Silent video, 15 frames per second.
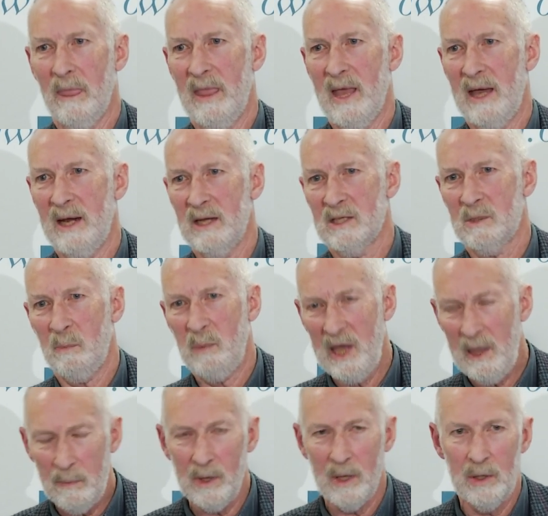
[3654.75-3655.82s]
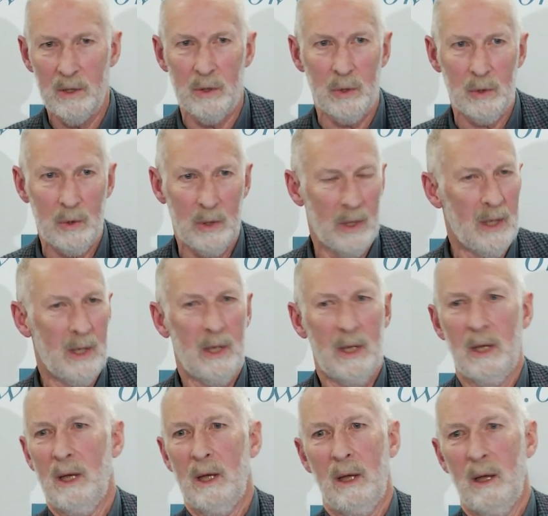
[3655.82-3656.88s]
That is, people who
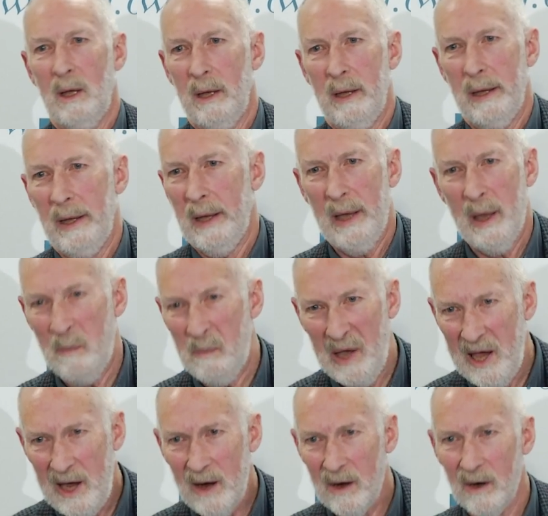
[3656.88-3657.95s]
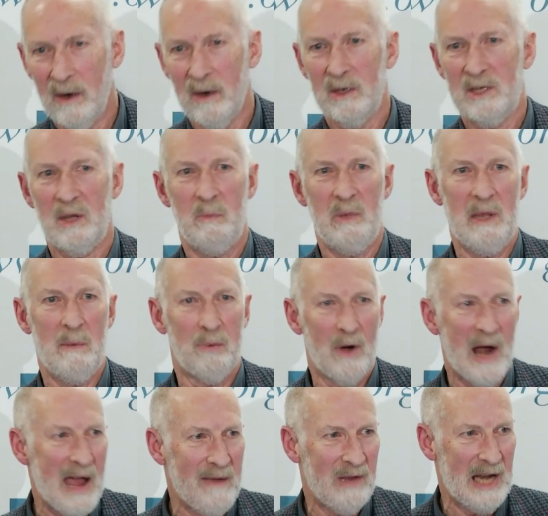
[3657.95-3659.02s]
appear to be
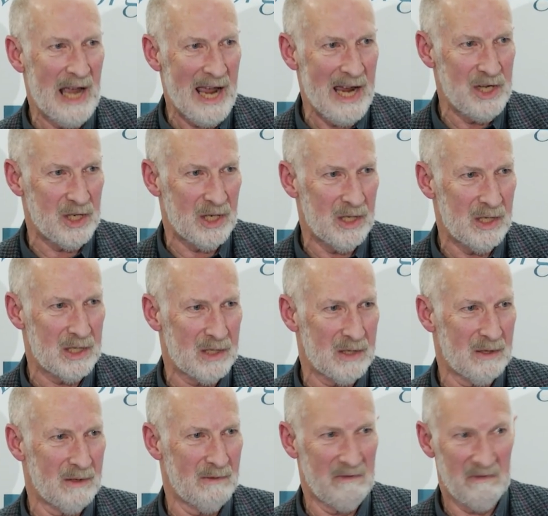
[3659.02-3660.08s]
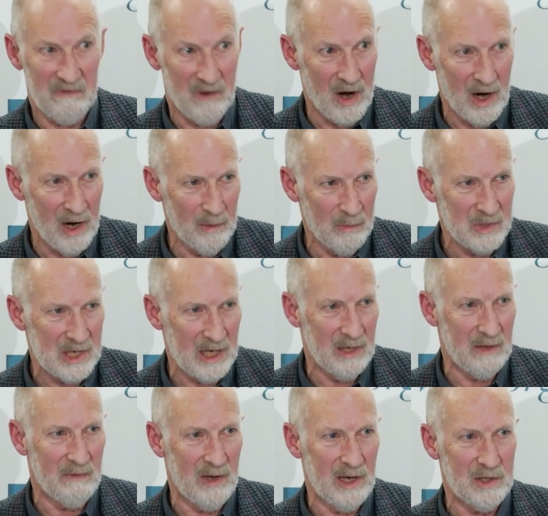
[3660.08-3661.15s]
private agents, firms,
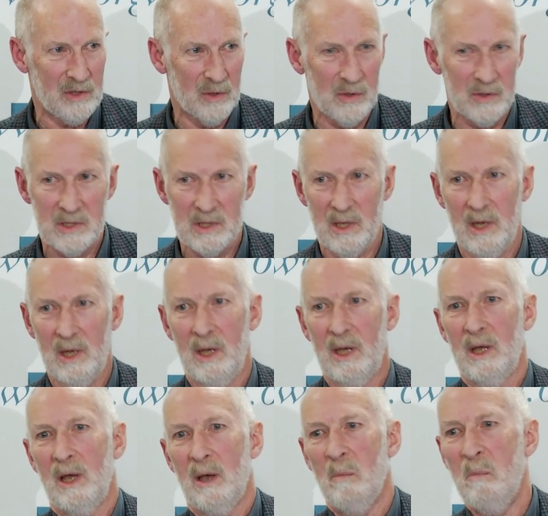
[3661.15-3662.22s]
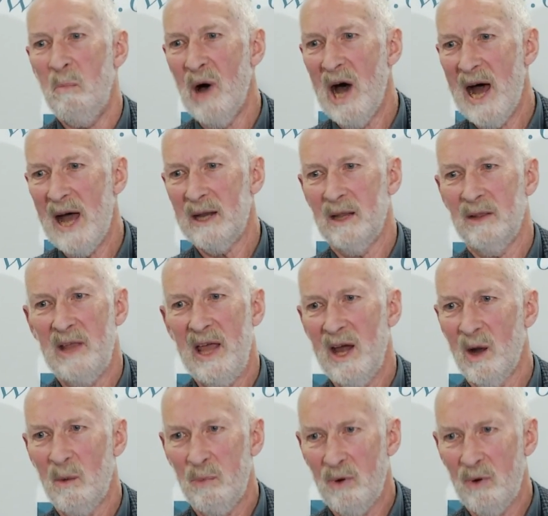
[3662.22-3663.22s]
individuals, but they are